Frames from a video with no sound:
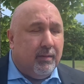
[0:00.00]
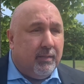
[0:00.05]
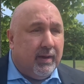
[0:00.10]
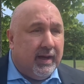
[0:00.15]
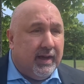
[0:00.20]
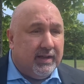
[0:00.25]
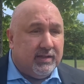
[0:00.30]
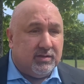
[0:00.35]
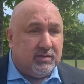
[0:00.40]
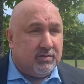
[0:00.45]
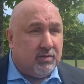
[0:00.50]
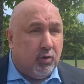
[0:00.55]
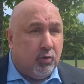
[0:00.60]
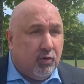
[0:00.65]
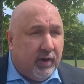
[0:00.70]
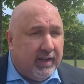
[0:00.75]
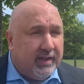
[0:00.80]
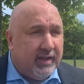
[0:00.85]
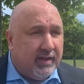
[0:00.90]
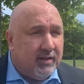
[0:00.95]
has
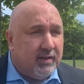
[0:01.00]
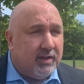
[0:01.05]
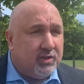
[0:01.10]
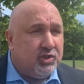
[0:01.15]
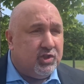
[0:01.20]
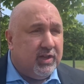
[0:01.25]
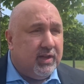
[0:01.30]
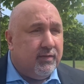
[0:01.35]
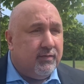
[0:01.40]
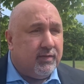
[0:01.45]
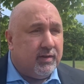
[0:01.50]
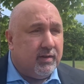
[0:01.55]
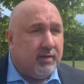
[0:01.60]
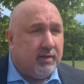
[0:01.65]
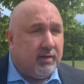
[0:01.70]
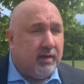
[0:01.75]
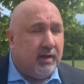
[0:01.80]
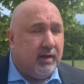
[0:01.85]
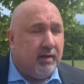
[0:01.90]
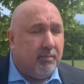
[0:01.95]
already achieved
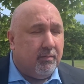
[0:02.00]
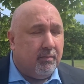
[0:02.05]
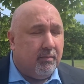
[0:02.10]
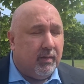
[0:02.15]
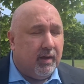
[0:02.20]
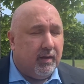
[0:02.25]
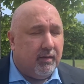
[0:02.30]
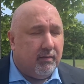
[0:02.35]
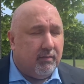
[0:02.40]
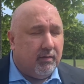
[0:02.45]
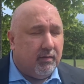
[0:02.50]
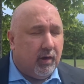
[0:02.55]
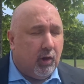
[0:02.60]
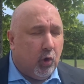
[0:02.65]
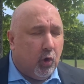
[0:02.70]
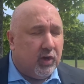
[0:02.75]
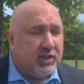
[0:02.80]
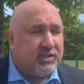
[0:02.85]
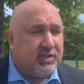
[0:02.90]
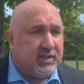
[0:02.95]
a
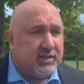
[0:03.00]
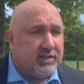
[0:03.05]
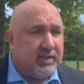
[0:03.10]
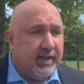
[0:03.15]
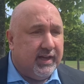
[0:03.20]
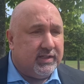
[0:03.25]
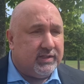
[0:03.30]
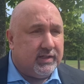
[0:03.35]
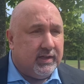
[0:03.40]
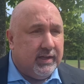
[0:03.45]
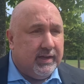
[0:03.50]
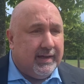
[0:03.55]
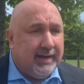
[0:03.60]
lot of success,